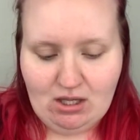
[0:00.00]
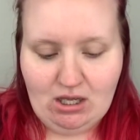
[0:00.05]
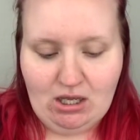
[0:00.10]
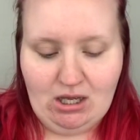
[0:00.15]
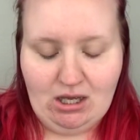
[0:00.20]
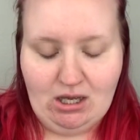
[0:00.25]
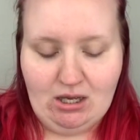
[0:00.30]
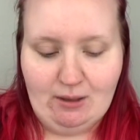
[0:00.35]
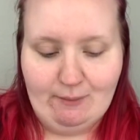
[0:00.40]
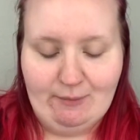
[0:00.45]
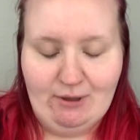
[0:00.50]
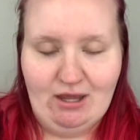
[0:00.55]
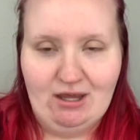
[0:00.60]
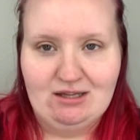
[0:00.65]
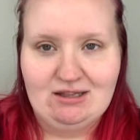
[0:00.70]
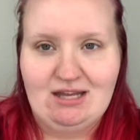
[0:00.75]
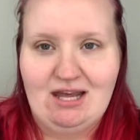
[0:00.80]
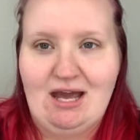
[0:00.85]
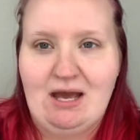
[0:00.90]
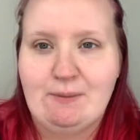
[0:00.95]

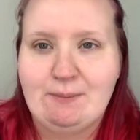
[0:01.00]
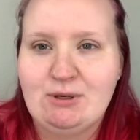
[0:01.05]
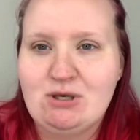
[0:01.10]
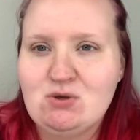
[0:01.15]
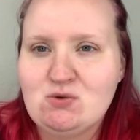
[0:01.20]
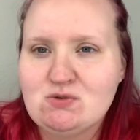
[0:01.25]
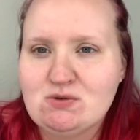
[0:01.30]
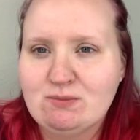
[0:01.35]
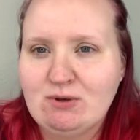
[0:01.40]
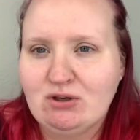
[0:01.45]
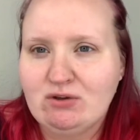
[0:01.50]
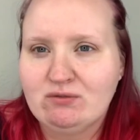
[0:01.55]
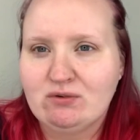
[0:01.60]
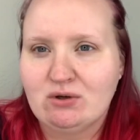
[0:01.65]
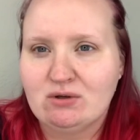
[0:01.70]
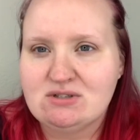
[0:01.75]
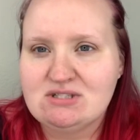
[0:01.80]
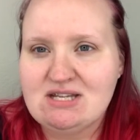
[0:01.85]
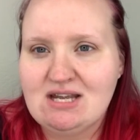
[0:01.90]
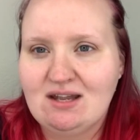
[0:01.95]
And the app I use on my
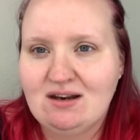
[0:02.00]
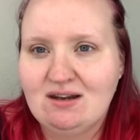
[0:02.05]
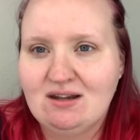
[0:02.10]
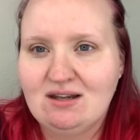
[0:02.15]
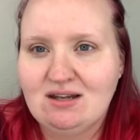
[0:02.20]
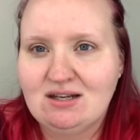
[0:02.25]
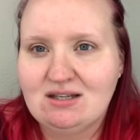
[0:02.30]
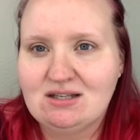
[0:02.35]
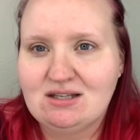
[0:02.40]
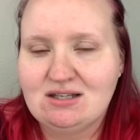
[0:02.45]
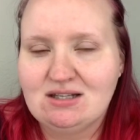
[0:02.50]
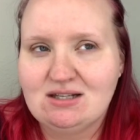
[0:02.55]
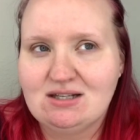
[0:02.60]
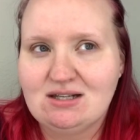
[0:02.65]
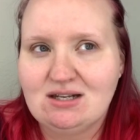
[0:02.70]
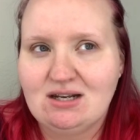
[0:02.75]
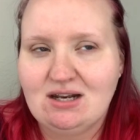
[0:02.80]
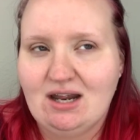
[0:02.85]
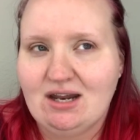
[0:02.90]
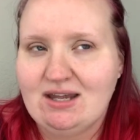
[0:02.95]
phone to edit,
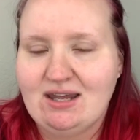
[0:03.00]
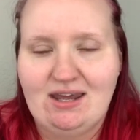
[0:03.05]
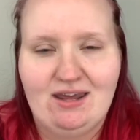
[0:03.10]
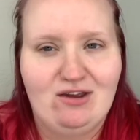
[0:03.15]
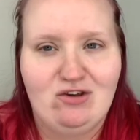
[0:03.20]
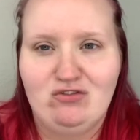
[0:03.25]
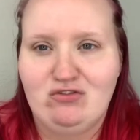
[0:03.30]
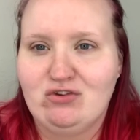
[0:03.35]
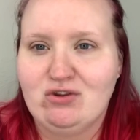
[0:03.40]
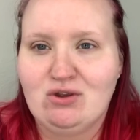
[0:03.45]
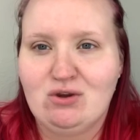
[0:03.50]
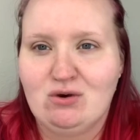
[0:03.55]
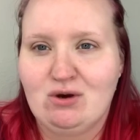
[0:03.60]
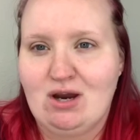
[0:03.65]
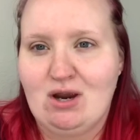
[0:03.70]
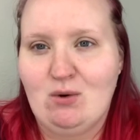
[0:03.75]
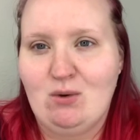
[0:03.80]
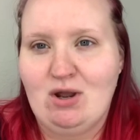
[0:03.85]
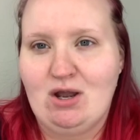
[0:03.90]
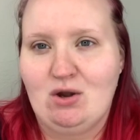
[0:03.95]
I can't figure
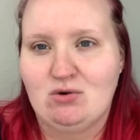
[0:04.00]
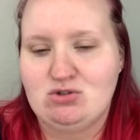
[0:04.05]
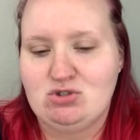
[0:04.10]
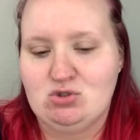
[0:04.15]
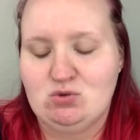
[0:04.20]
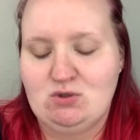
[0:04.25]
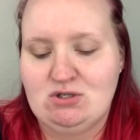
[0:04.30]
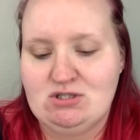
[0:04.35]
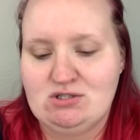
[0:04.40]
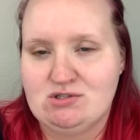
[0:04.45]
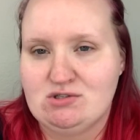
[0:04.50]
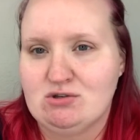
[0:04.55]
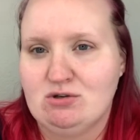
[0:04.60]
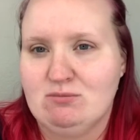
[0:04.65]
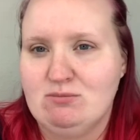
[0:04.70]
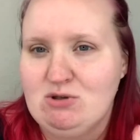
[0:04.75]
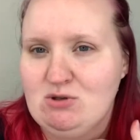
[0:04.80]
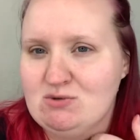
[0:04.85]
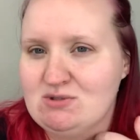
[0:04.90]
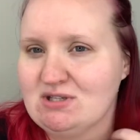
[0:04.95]
out how to insert
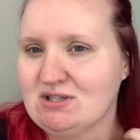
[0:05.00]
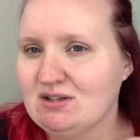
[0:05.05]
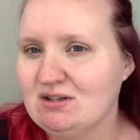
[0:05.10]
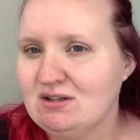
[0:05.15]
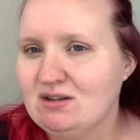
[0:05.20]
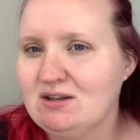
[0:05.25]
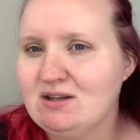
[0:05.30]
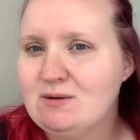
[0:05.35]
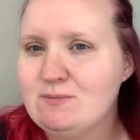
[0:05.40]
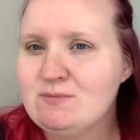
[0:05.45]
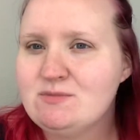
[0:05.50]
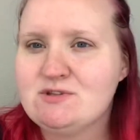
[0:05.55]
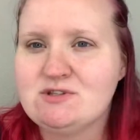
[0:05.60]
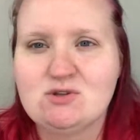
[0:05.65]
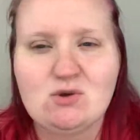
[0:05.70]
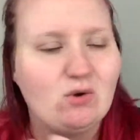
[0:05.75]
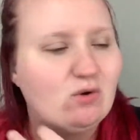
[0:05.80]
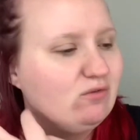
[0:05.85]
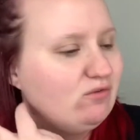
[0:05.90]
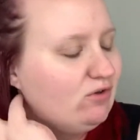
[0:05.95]
music clips
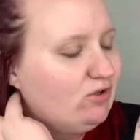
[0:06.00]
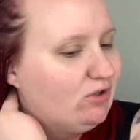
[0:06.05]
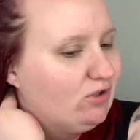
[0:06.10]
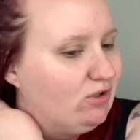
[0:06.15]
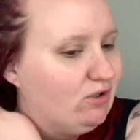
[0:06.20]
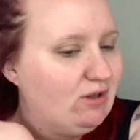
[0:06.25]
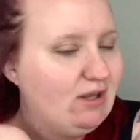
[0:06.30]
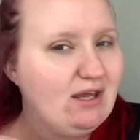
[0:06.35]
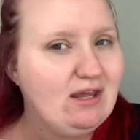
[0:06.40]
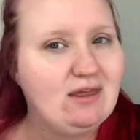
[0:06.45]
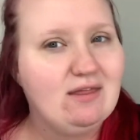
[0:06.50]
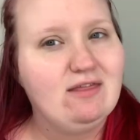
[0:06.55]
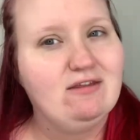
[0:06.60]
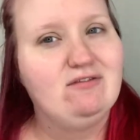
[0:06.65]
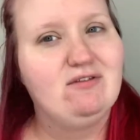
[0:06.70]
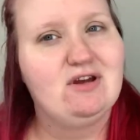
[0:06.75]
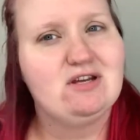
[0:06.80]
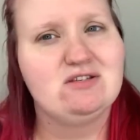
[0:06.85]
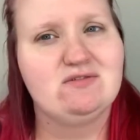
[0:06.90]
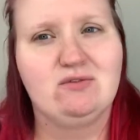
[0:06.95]
over like the
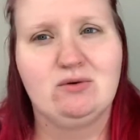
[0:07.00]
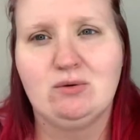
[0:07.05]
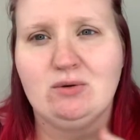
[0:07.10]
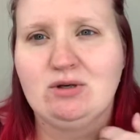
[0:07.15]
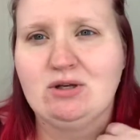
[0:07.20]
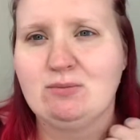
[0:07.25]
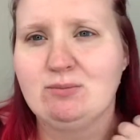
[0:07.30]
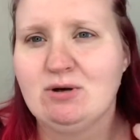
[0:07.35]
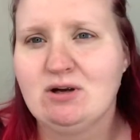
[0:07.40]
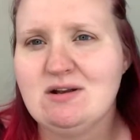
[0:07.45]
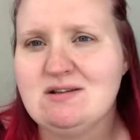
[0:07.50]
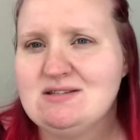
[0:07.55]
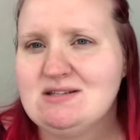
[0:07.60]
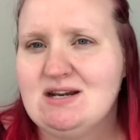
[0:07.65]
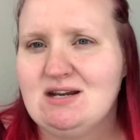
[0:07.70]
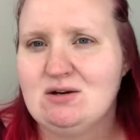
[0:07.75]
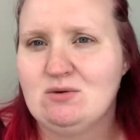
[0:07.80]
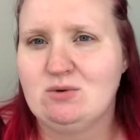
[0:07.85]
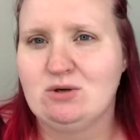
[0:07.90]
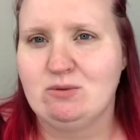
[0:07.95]
fast forwarded parts, and I
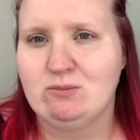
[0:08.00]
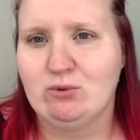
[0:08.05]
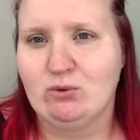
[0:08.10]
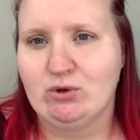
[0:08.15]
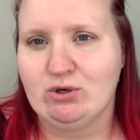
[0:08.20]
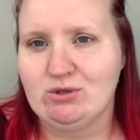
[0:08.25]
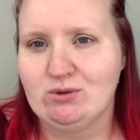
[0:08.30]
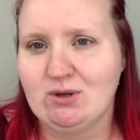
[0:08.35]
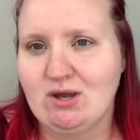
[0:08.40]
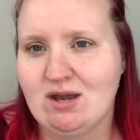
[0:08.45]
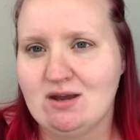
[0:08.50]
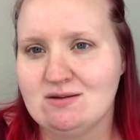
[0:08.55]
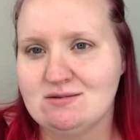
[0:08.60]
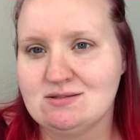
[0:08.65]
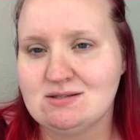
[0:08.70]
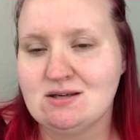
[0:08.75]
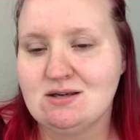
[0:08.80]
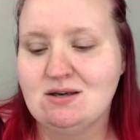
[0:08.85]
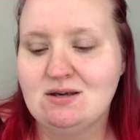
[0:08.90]
don't want to bore you guys.